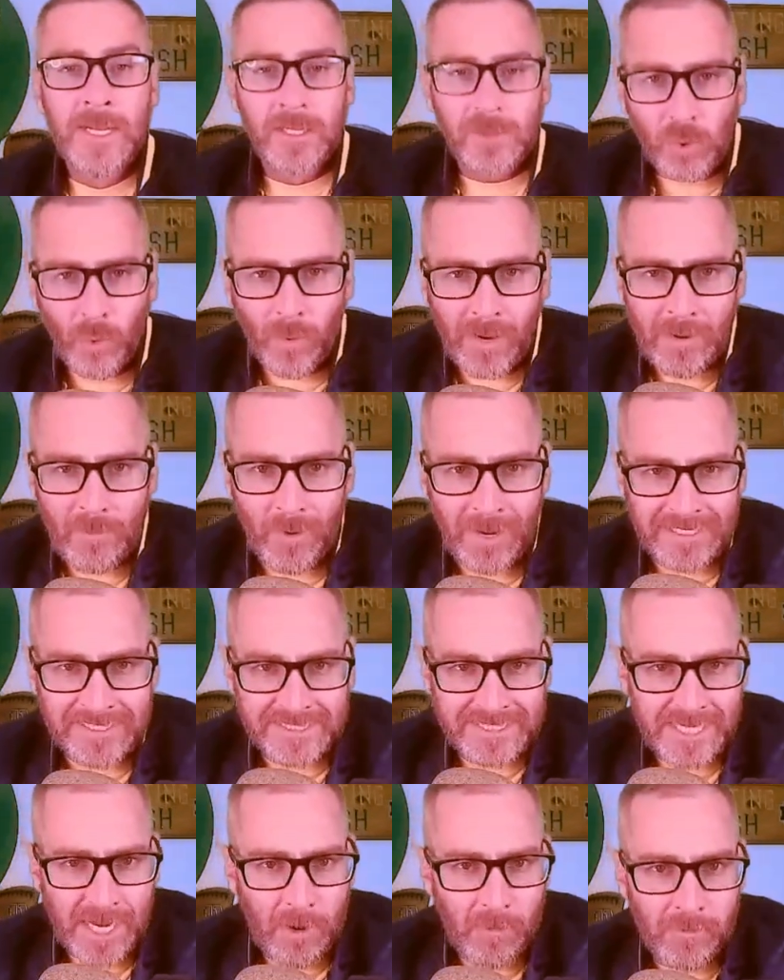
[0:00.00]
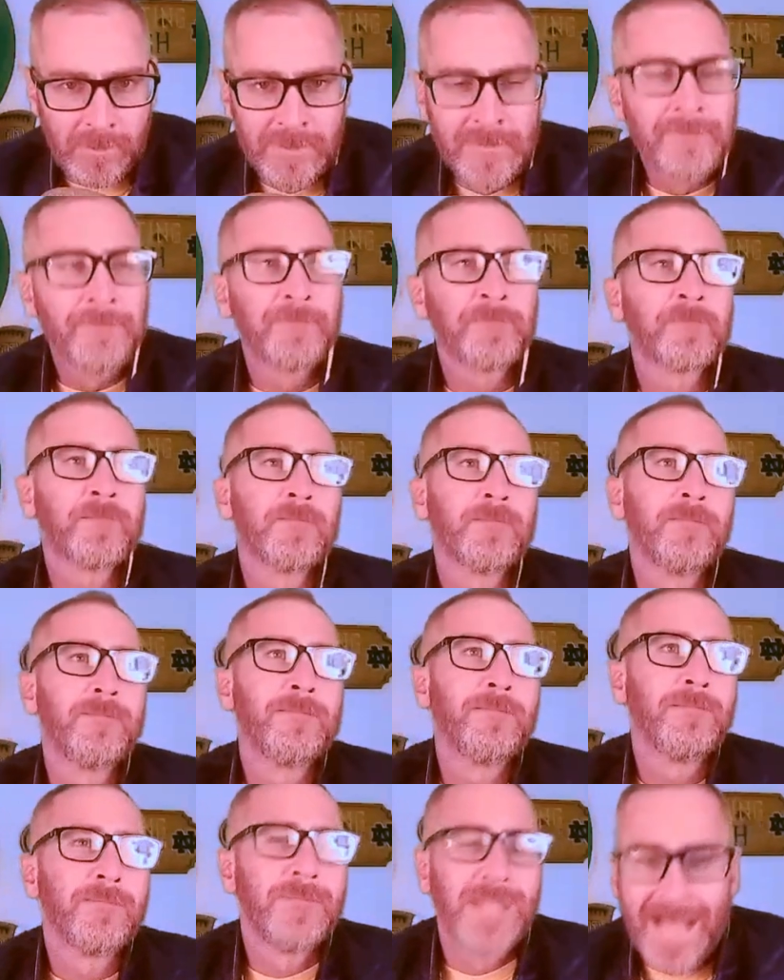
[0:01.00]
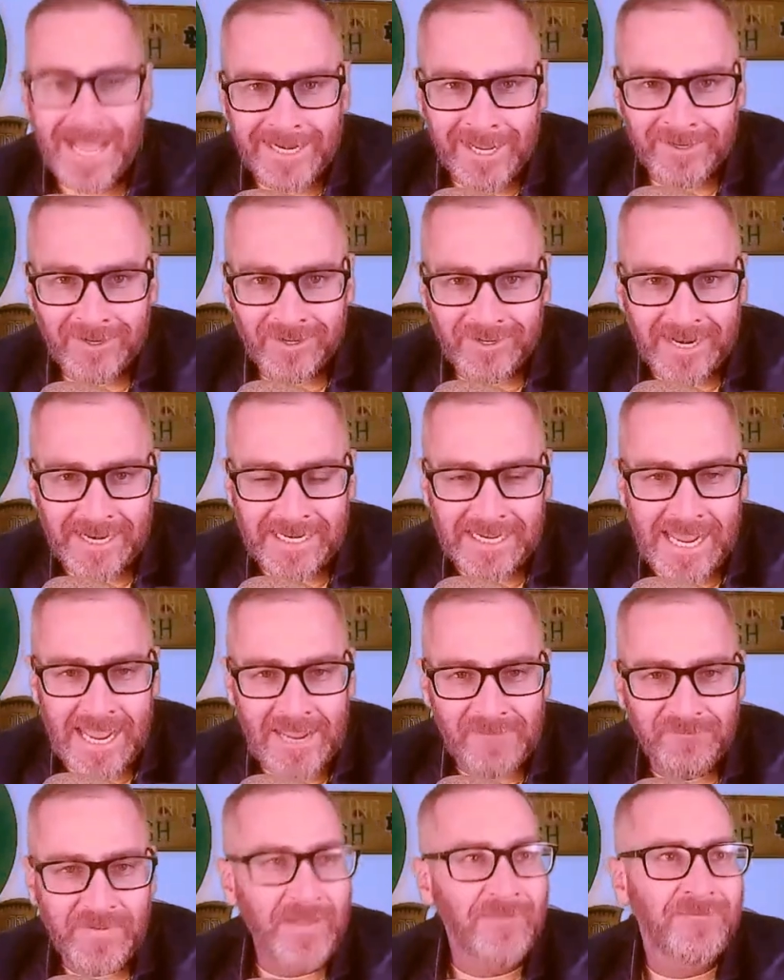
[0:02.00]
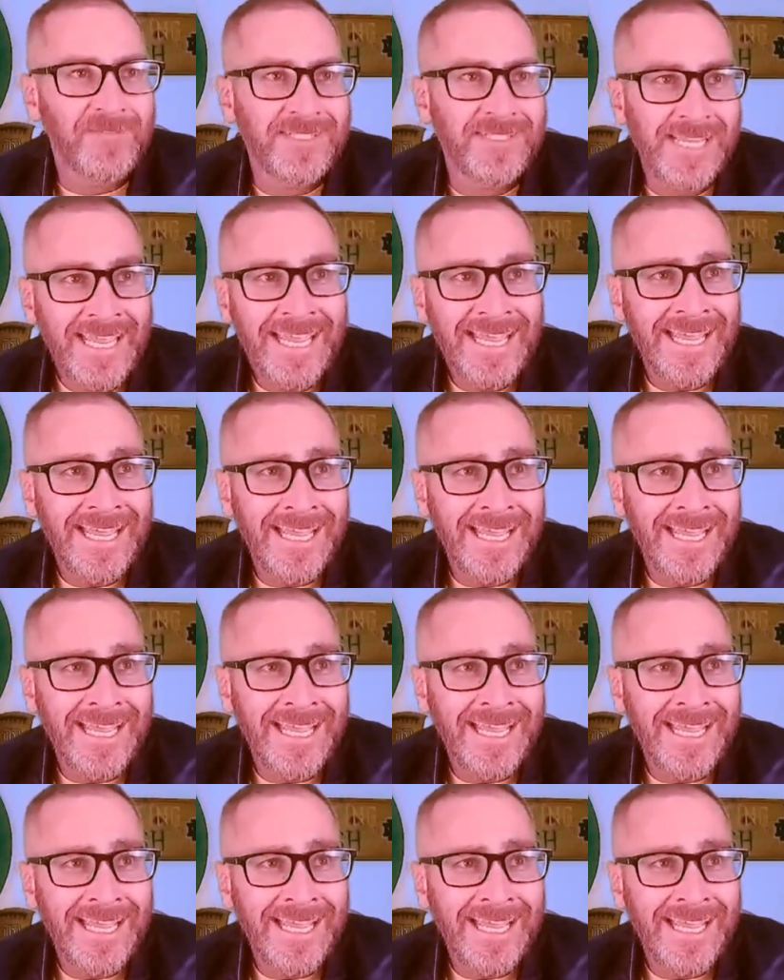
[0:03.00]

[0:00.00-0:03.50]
312-988-15.